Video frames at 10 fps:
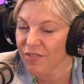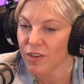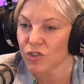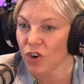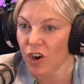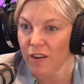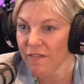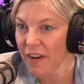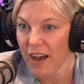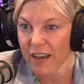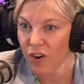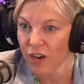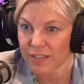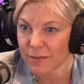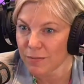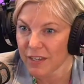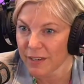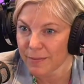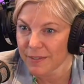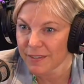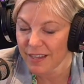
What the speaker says: those are 5 awesome tips